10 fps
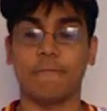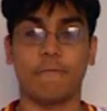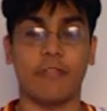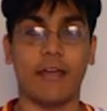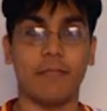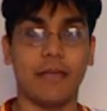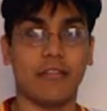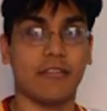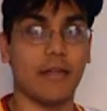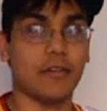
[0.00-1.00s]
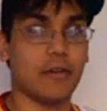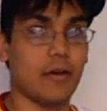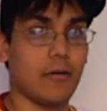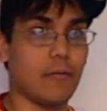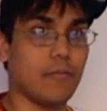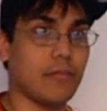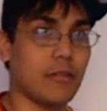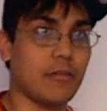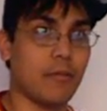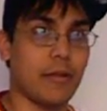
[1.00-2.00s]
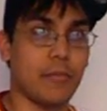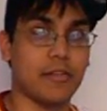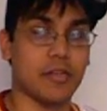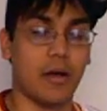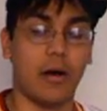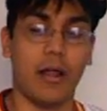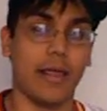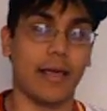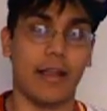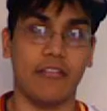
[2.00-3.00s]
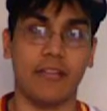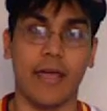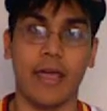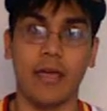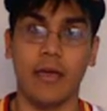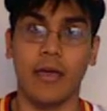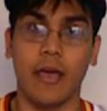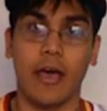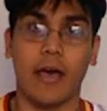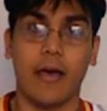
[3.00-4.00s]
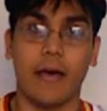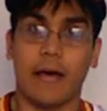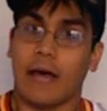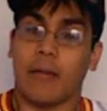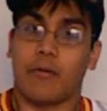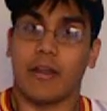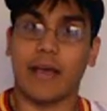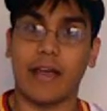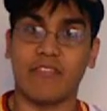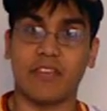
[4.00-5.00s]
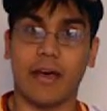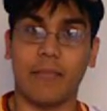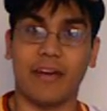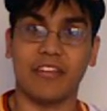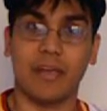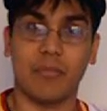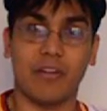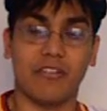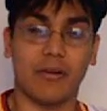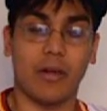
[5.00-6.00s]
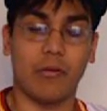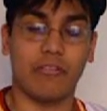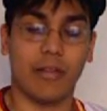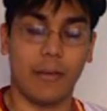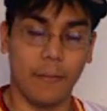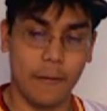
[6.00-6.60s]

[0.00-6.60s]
With that being said, that's pretty much all I gotta say. I'm running out of time. My 10 minutes are almost up.